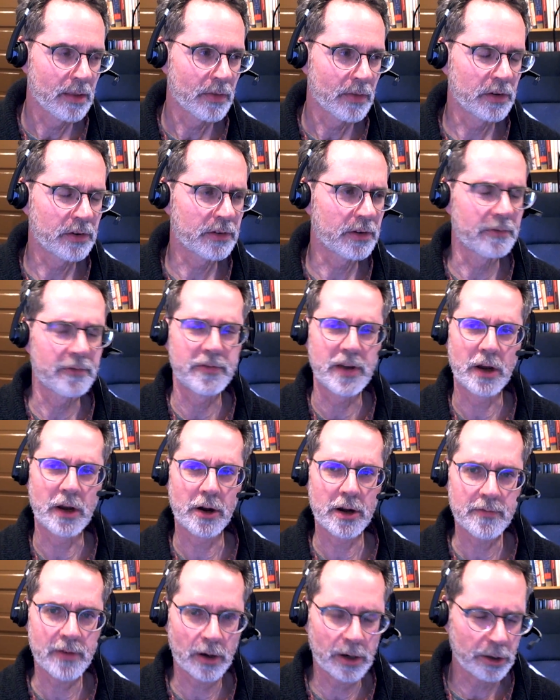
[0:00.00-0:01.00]
This is a
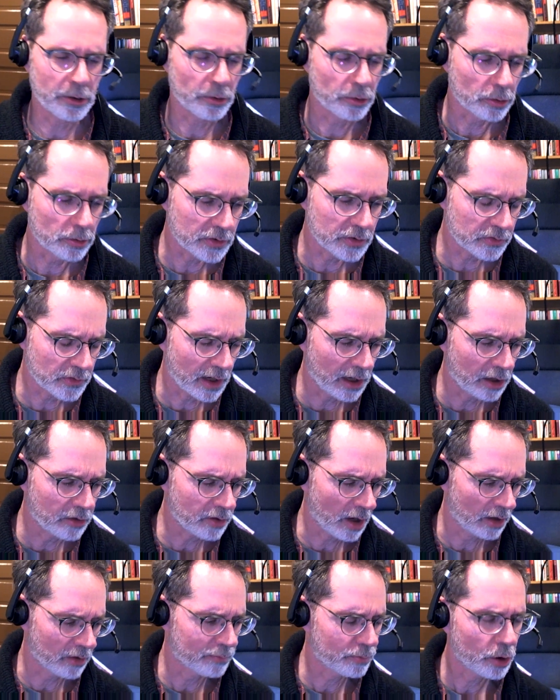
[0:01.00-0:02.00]
very, very early stage
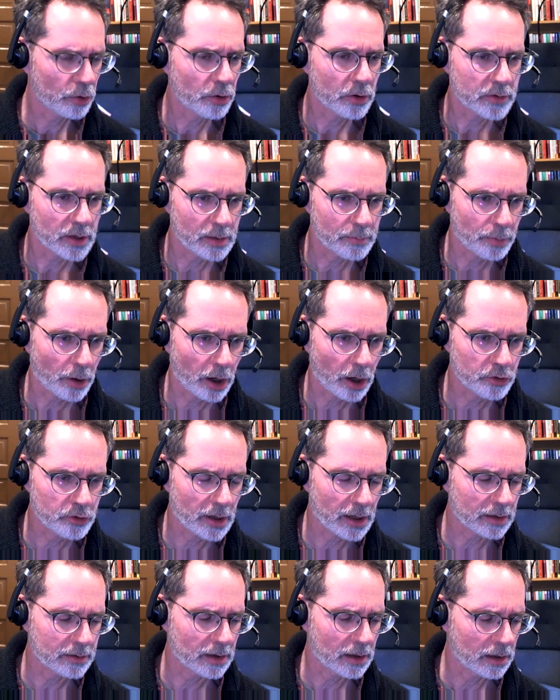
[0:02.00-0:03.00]
kind of prototype
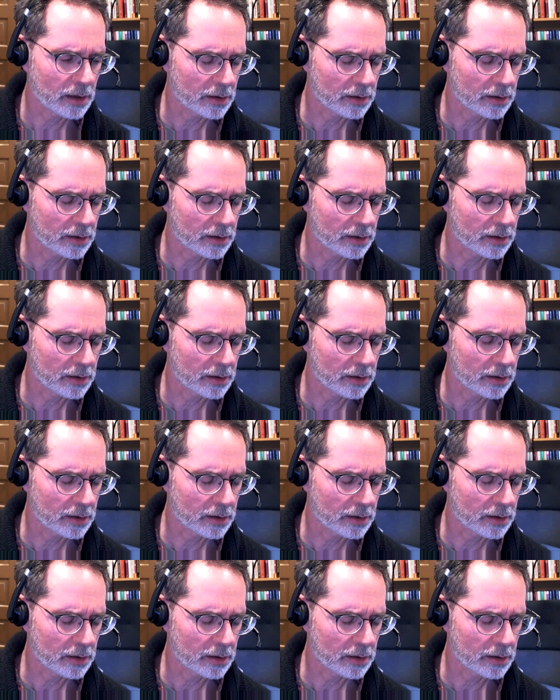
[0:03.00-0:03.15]
project.